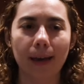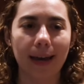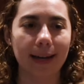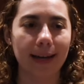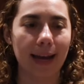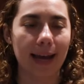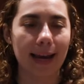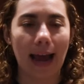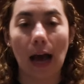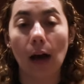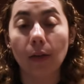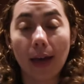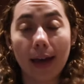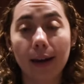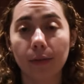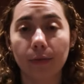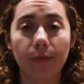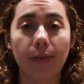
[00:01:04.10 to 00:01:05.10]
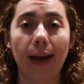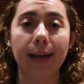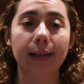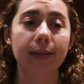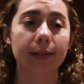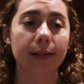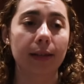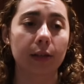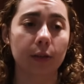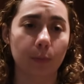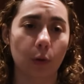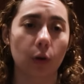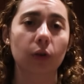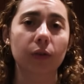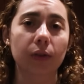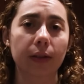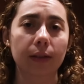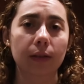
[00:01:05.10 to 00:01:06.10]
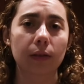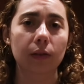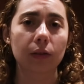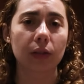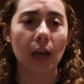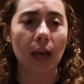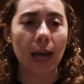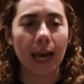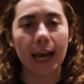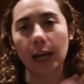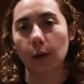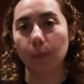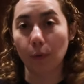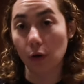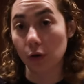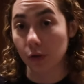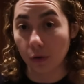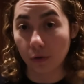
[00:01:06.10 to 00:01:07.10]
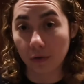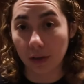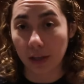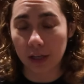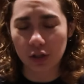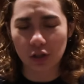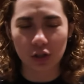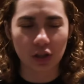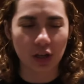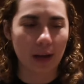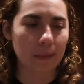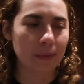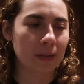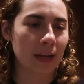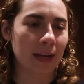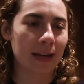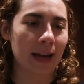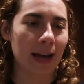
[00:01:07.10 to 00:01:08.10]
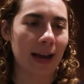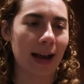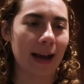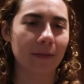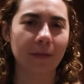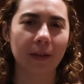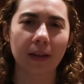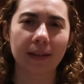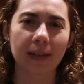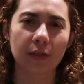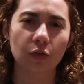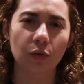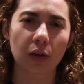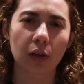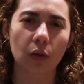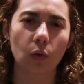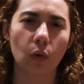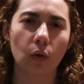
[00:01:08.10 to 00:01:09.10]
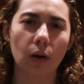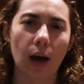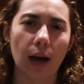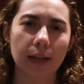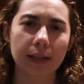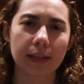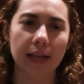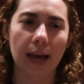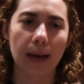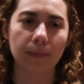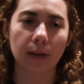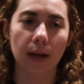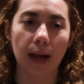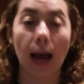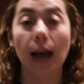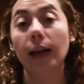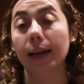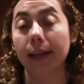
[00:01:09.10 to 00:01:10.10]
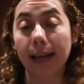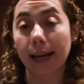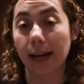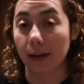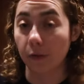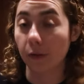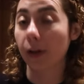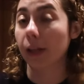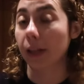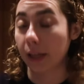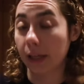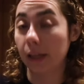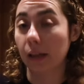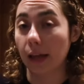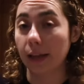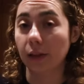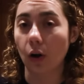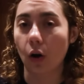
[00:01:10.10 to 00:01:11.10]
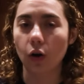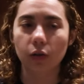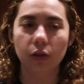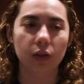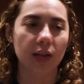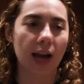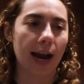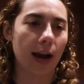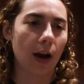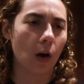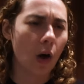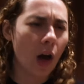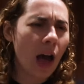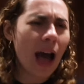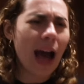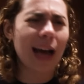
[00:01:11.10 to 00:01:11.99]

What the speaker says: and how that affects this person's interpersonal relationships. And I feel like that's a really cool concept. I really like the art style.